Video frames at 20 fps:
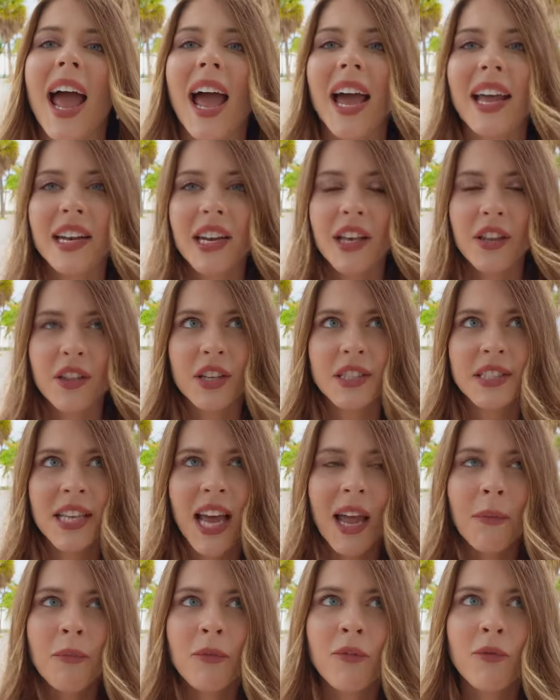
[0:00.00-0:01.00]
and the
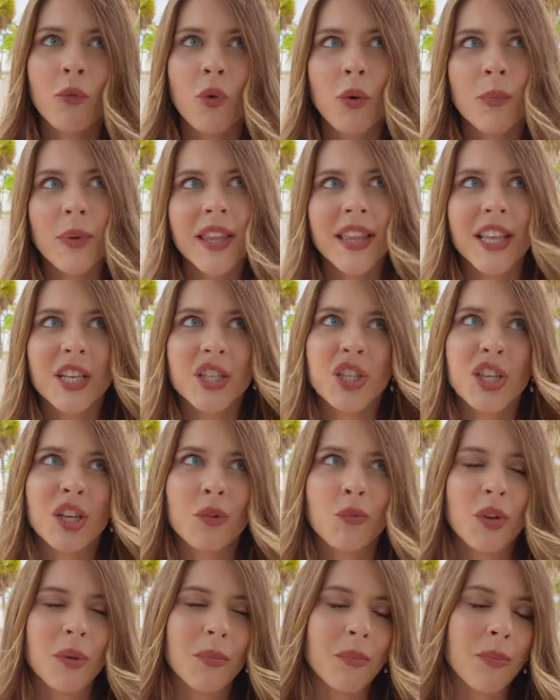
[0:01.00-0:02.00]
type of woman that she
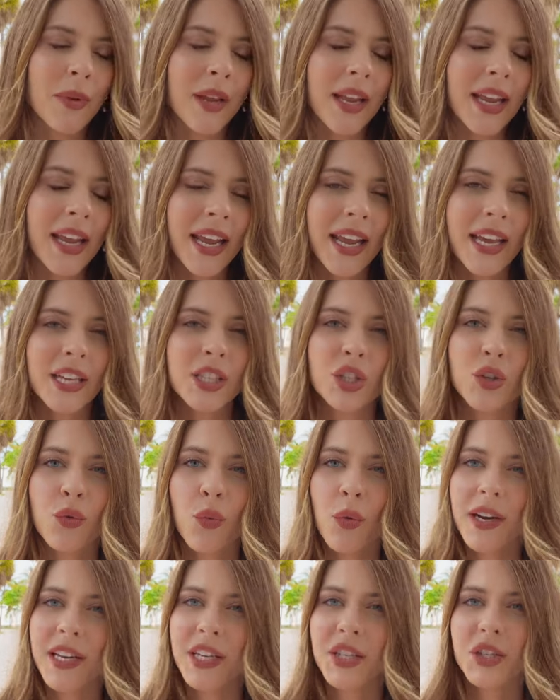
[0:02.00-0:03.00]
would be in
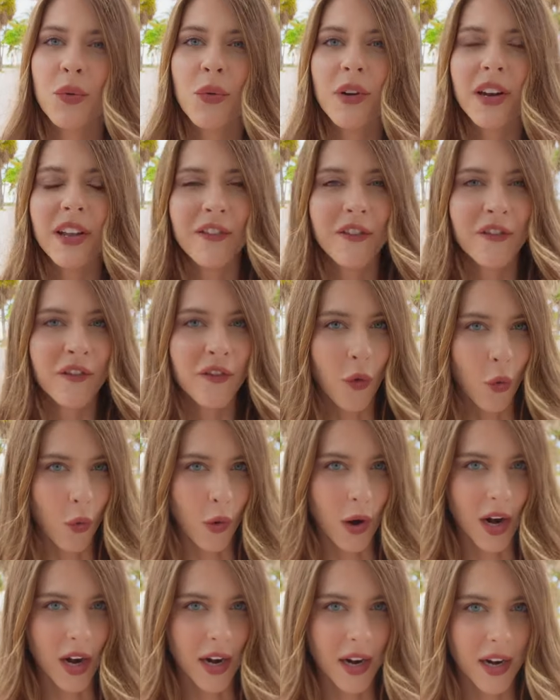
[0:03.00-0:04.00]

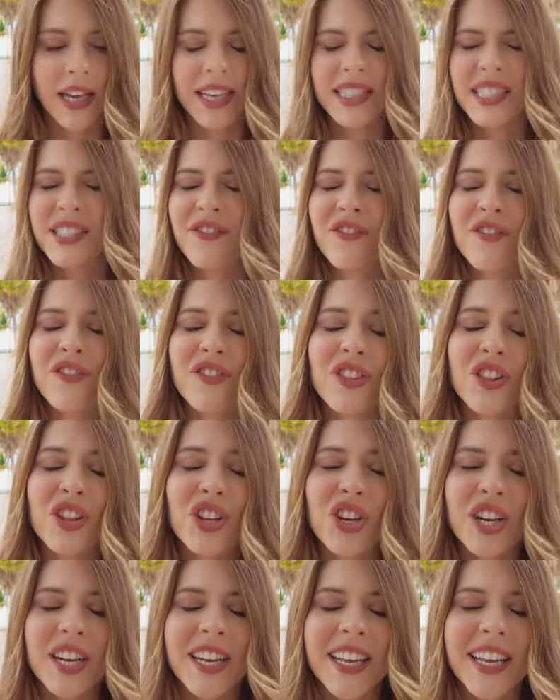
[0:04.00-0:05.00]
2024. It's
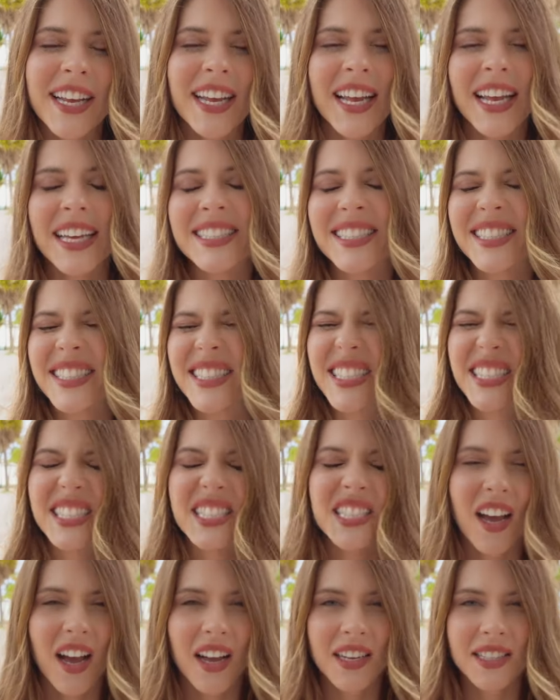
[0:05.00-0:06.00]
flirty, it's
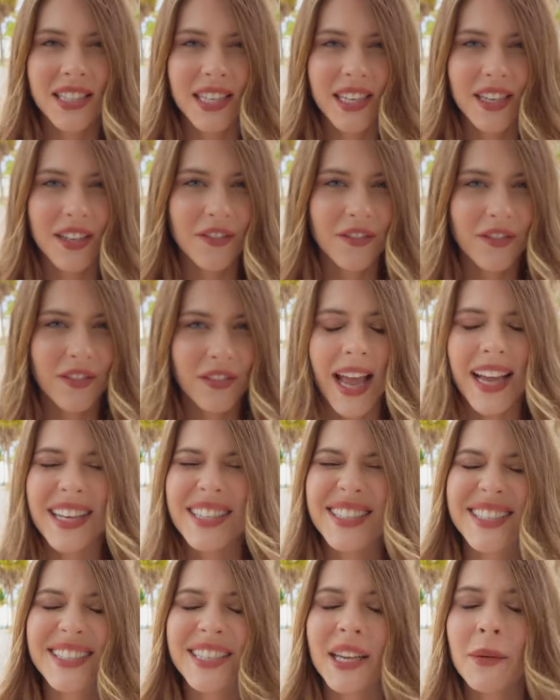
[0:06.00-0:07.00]
seductive, a
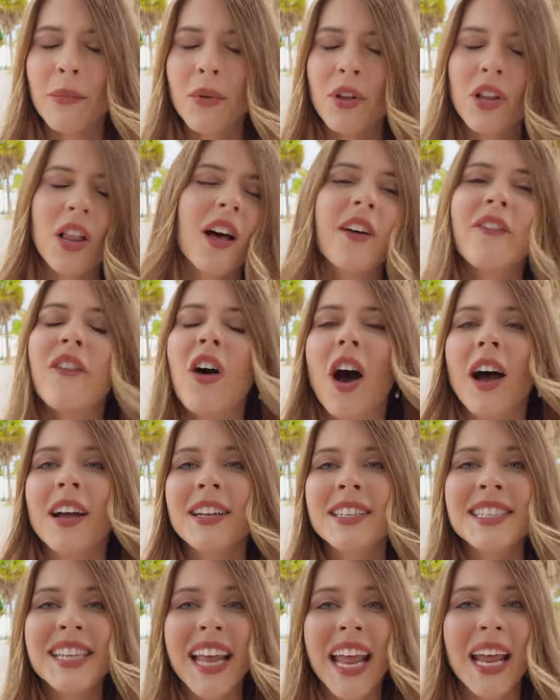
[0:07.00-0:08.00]
symbol of
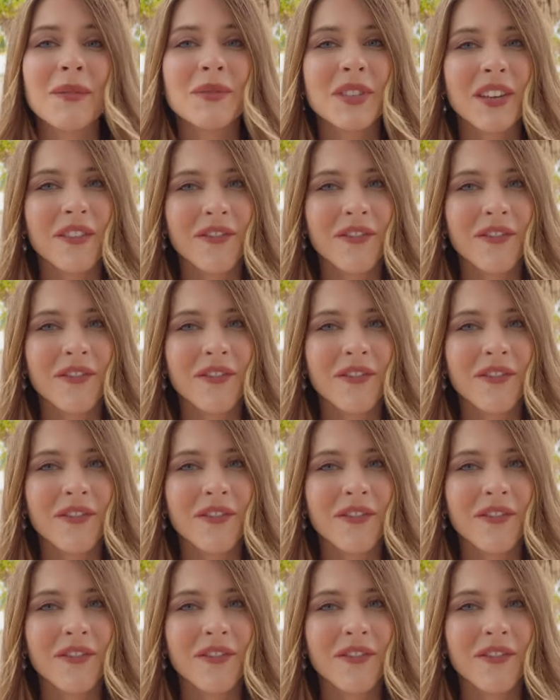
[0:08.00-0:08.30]
untamed